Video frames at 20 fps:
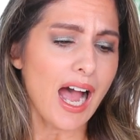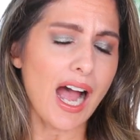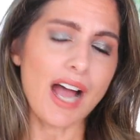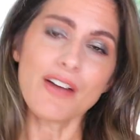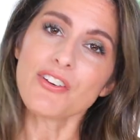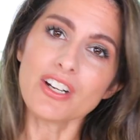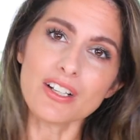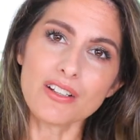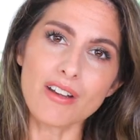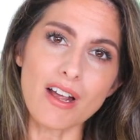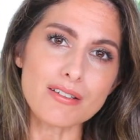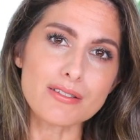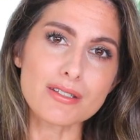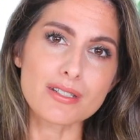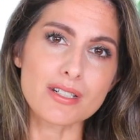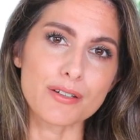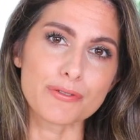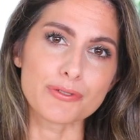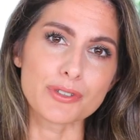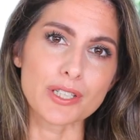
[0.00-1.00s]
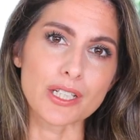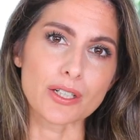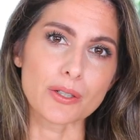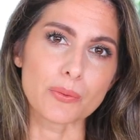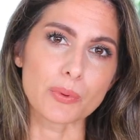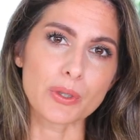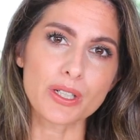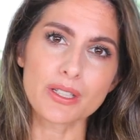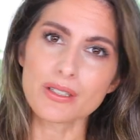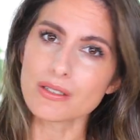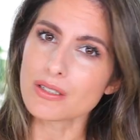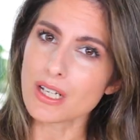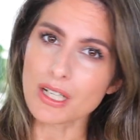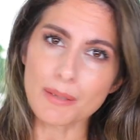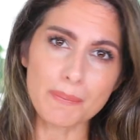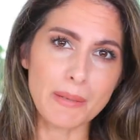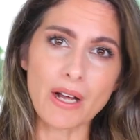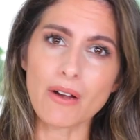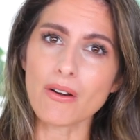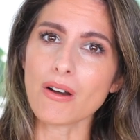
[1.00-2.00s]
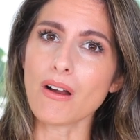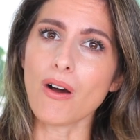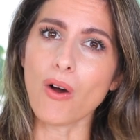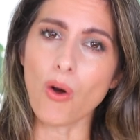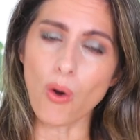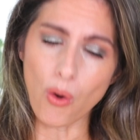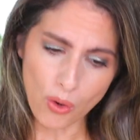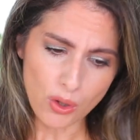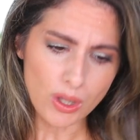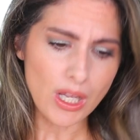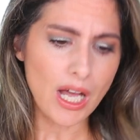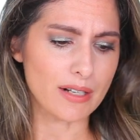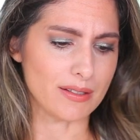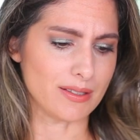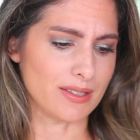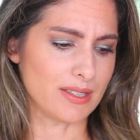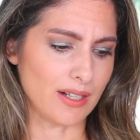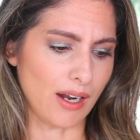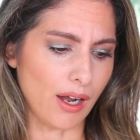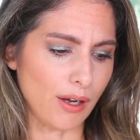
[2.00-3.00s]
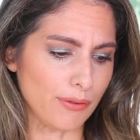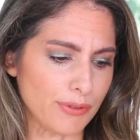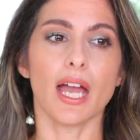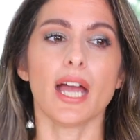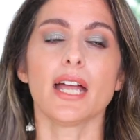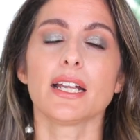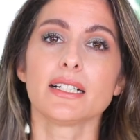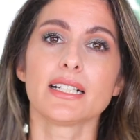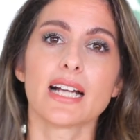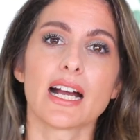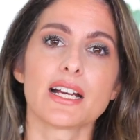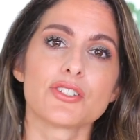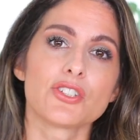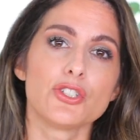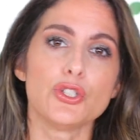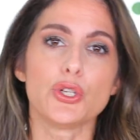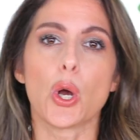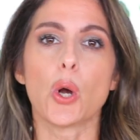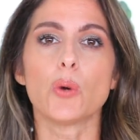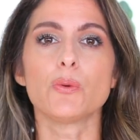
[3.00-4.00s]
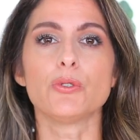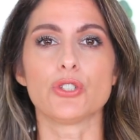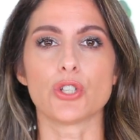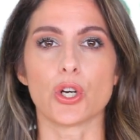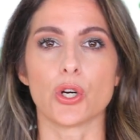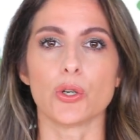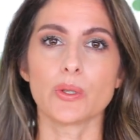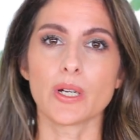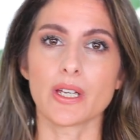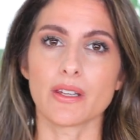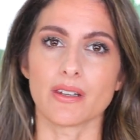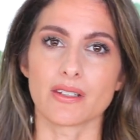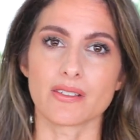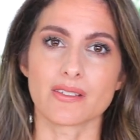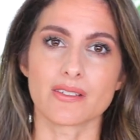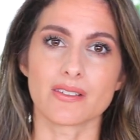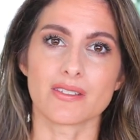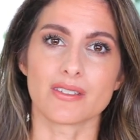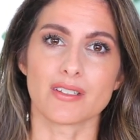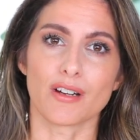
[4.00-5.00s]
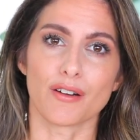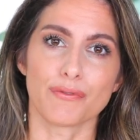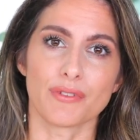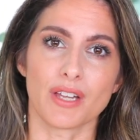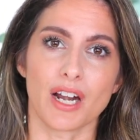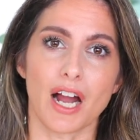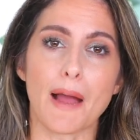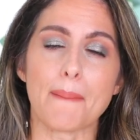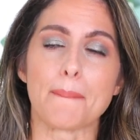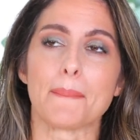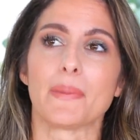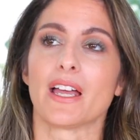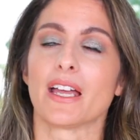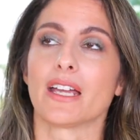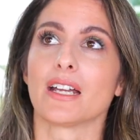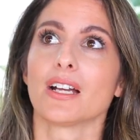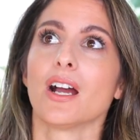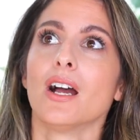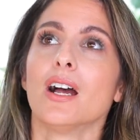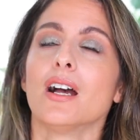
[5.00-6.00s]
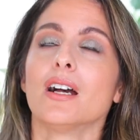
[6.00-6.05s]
I've got a lot of stuff here. We're gonna talk about a whole lot of stuff. And guys, no joke, this is stuff that I'm like